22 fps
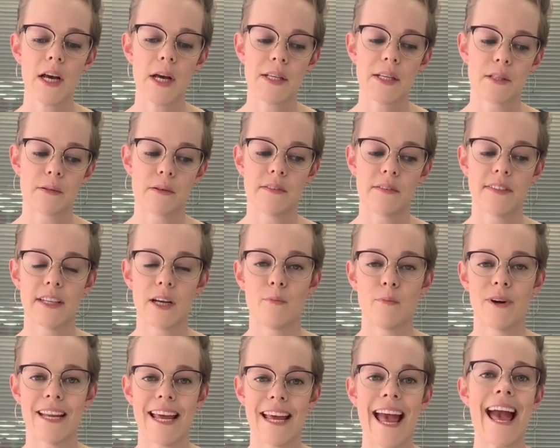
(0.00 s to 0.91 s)
So if
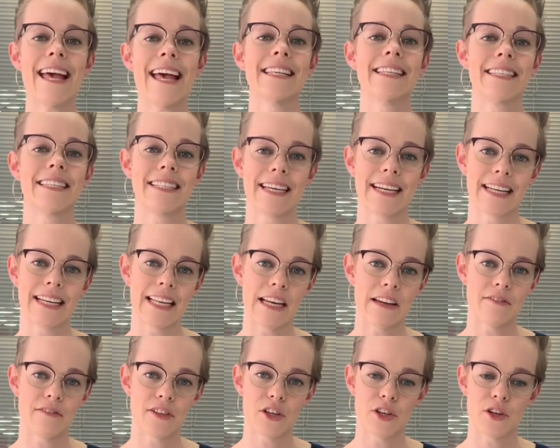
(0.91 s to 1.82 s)
someone has sick
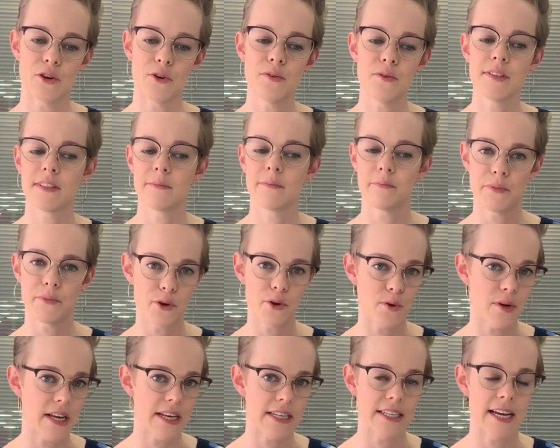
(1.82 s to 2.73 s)
leave to use, you
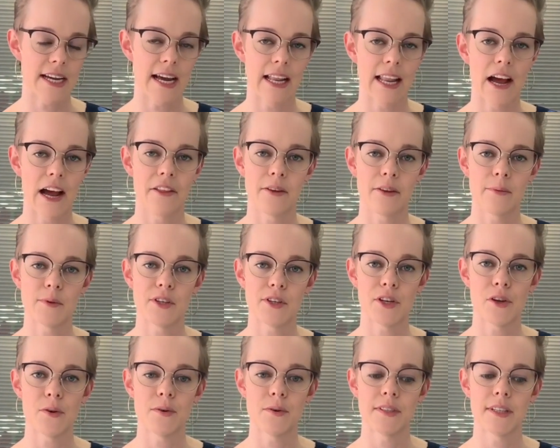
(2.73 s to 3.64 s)
need to allow them to
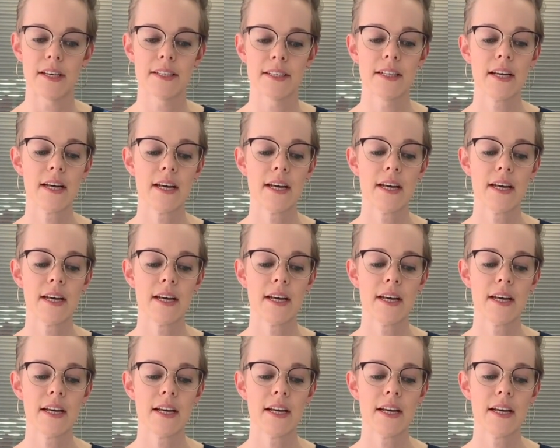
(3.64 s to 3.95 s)
use it.